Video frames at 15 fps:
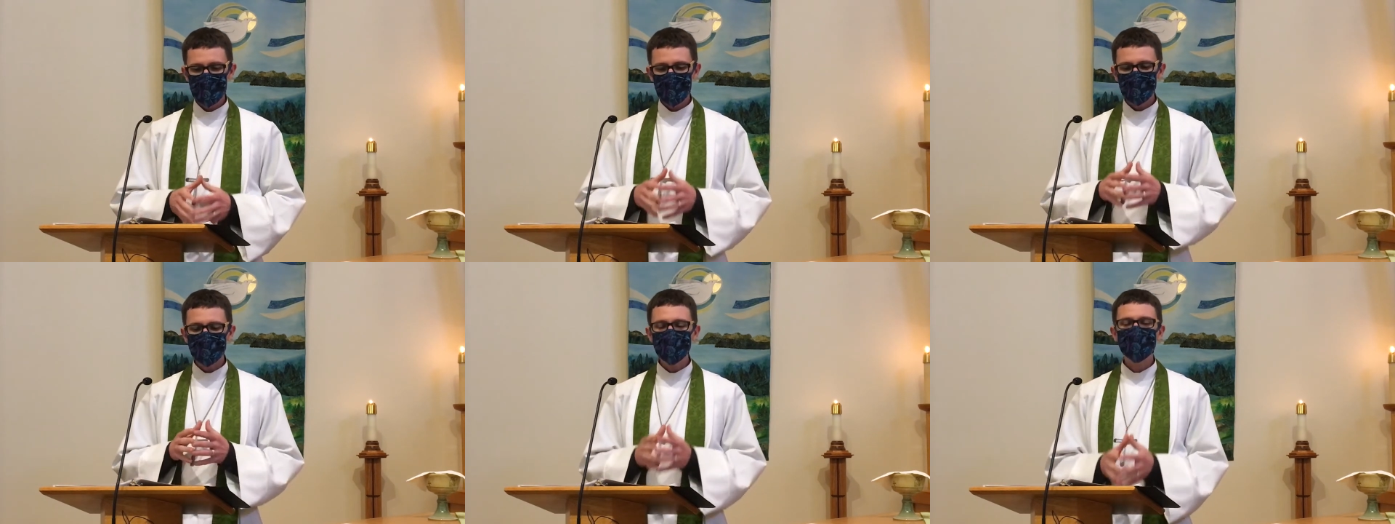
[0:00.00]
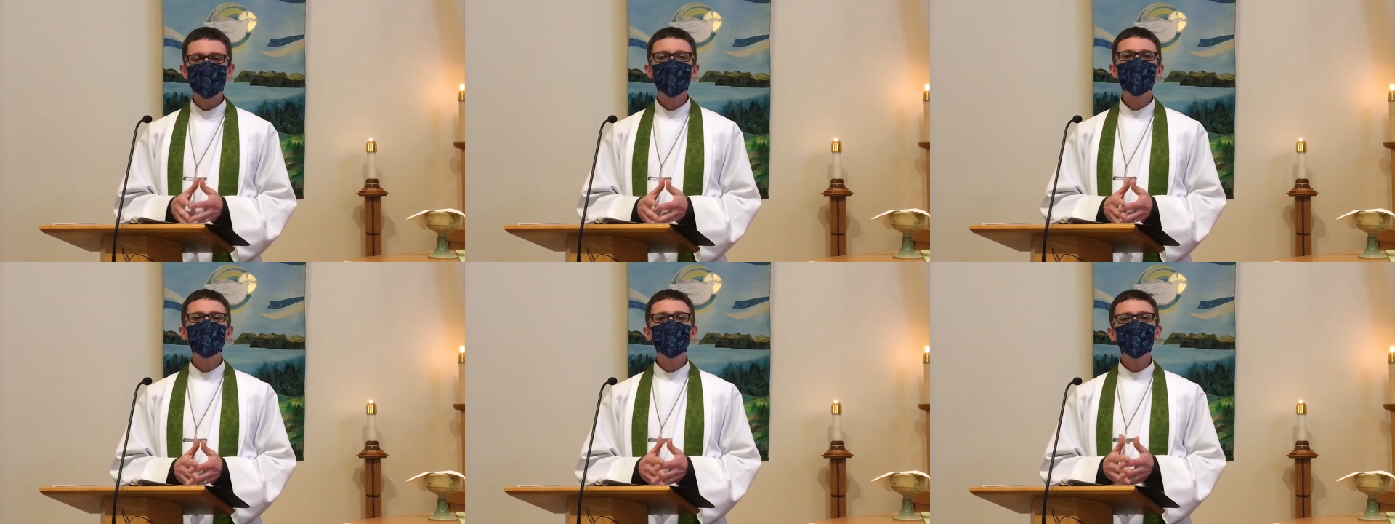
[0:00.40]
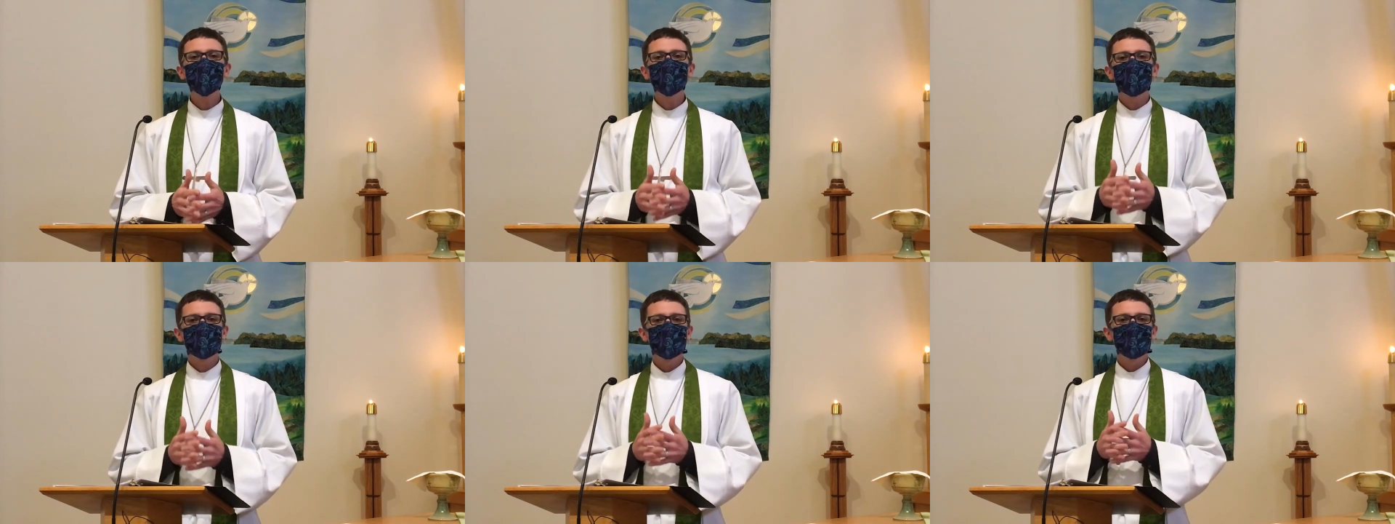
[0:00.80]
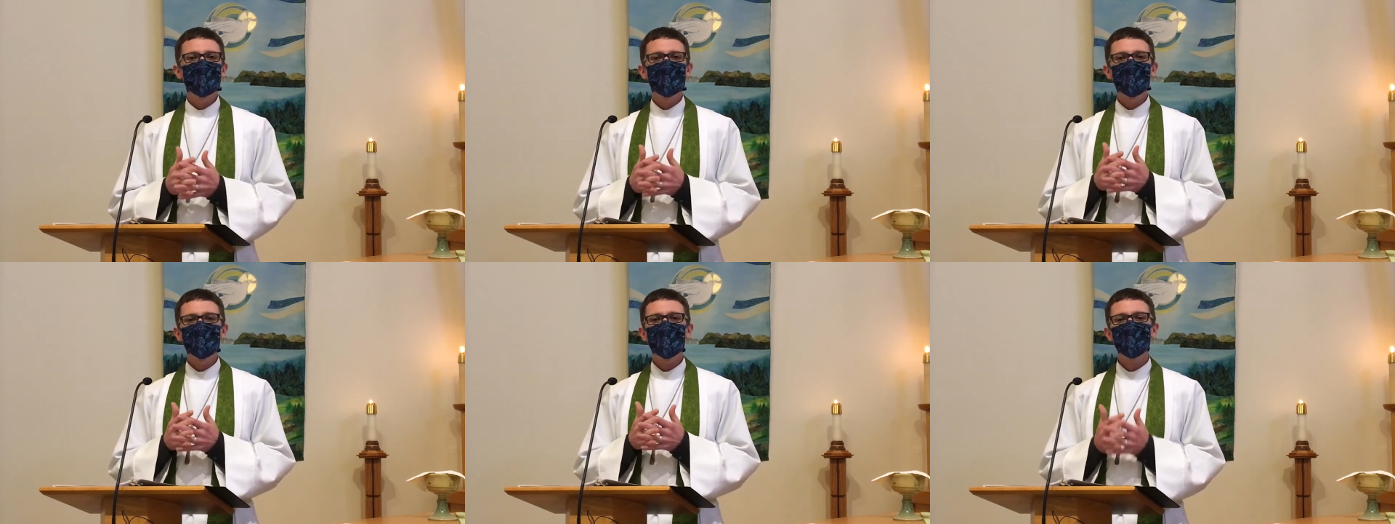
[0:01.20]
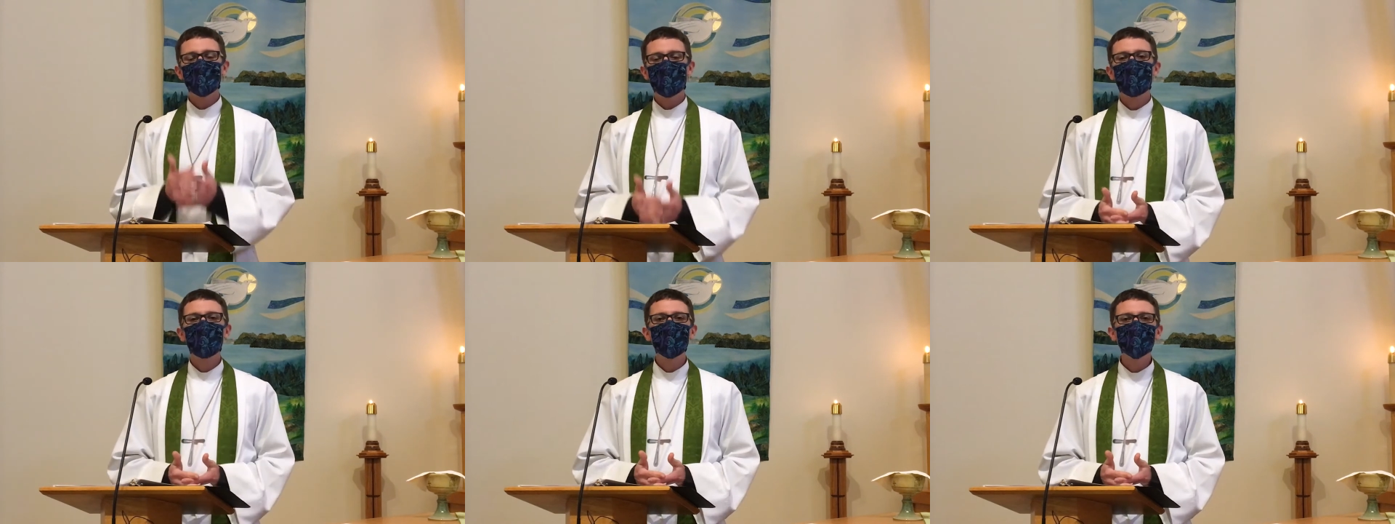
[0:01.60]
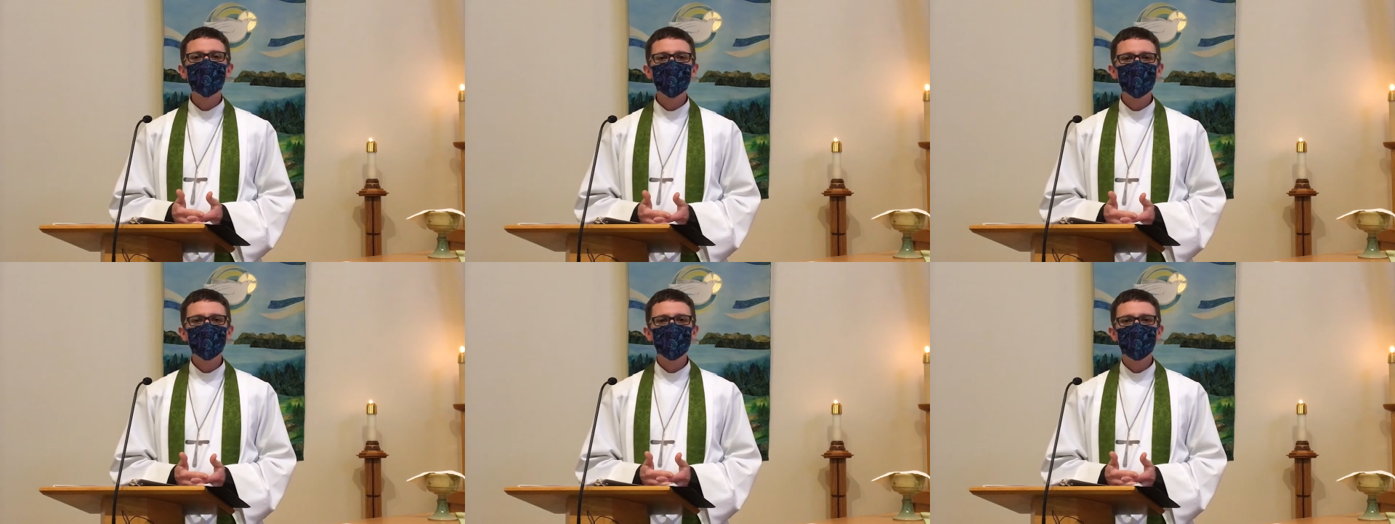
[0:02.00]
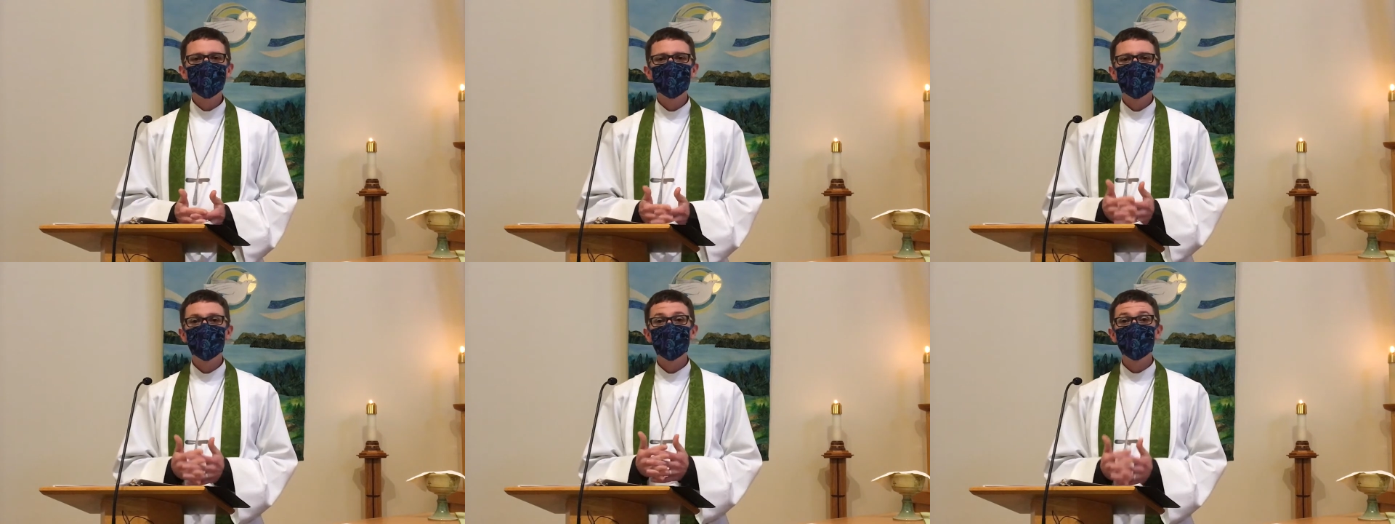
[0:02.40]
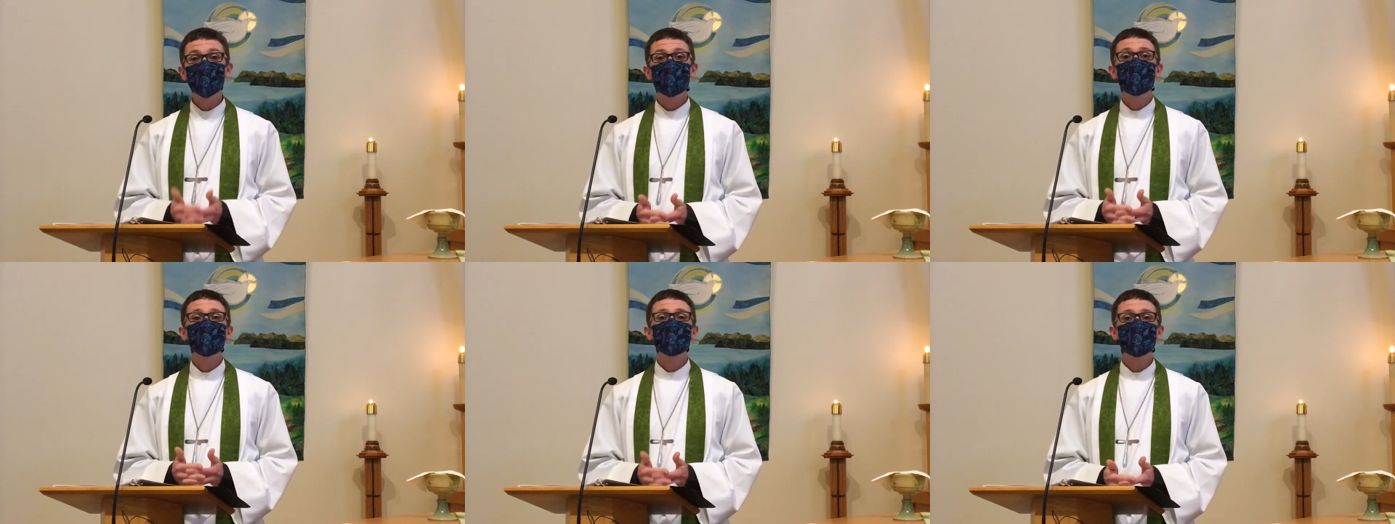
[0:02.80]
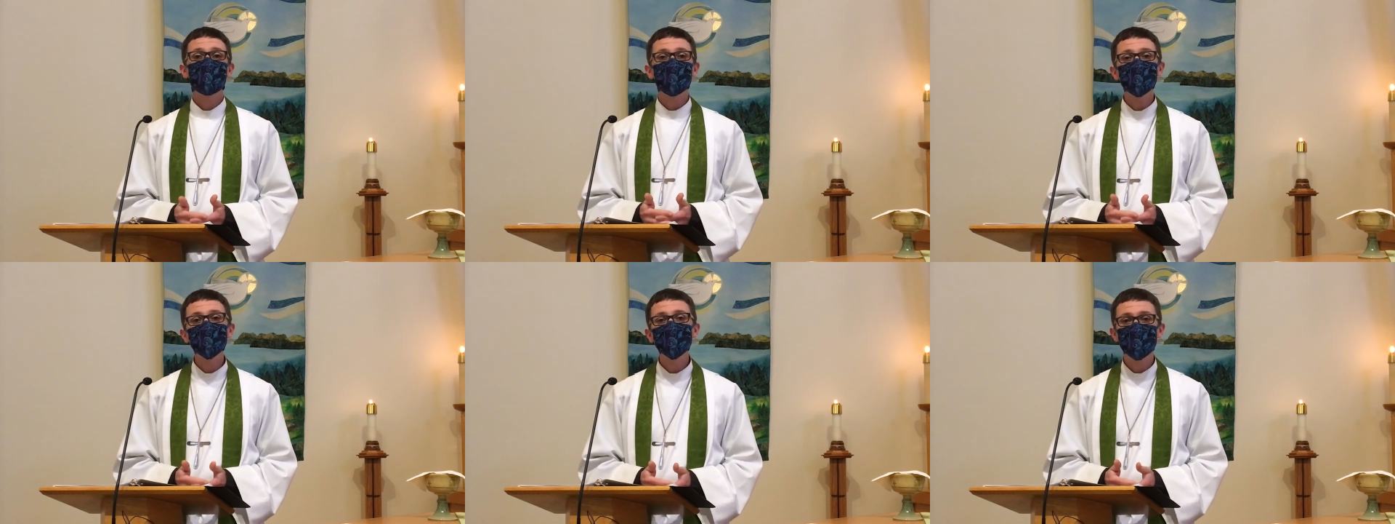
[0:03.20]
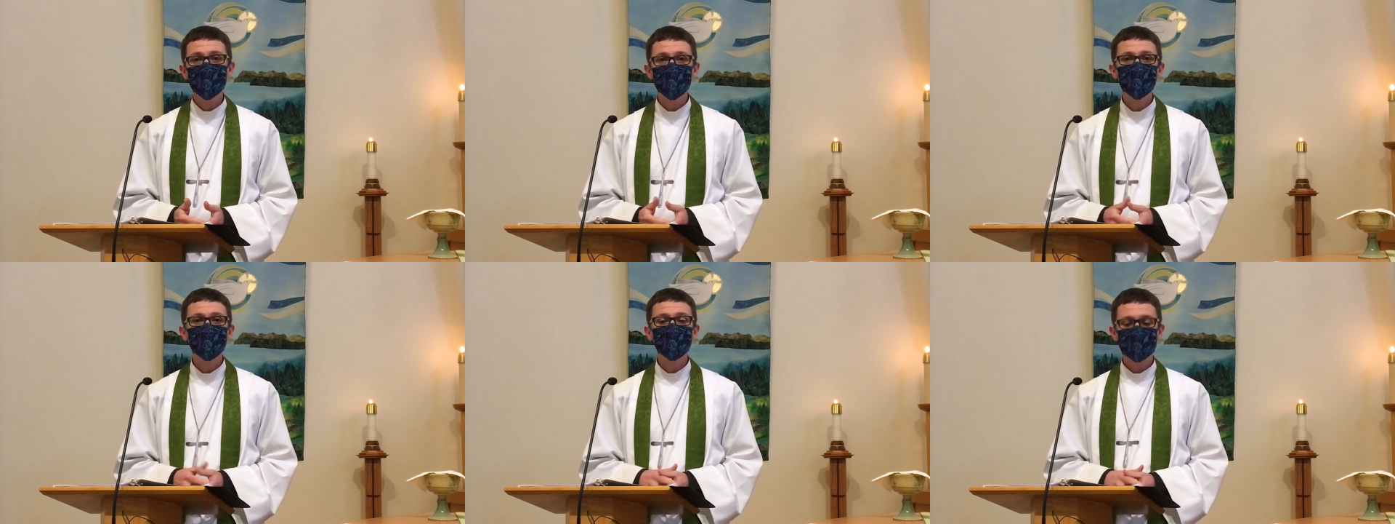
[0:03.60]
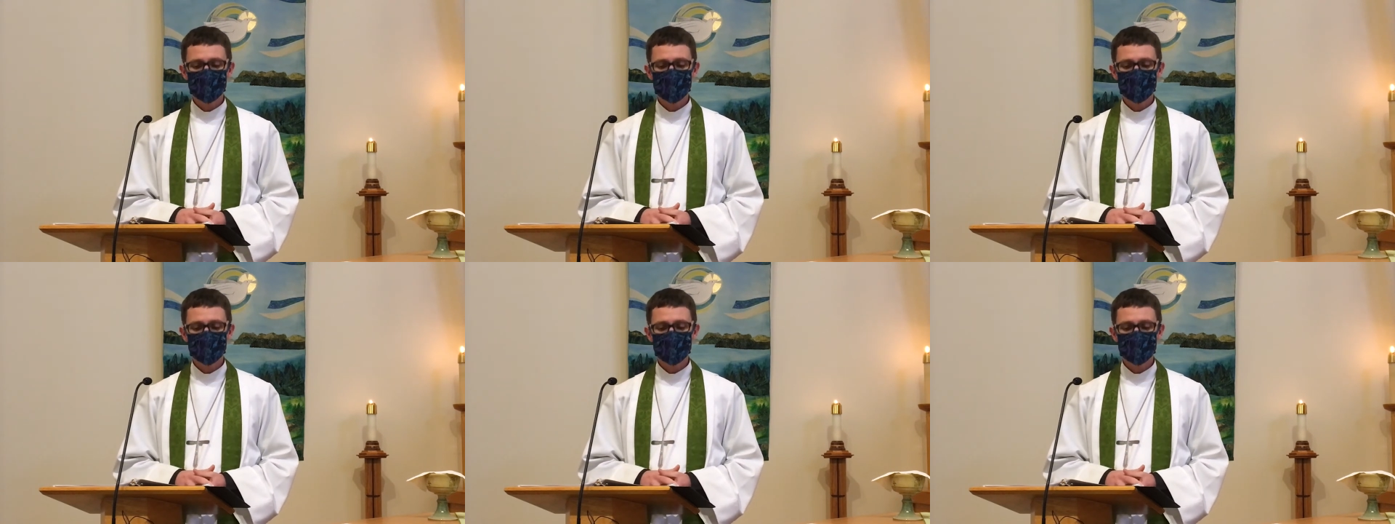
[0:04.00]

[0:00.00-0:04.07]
was a simple but powerful theological statement.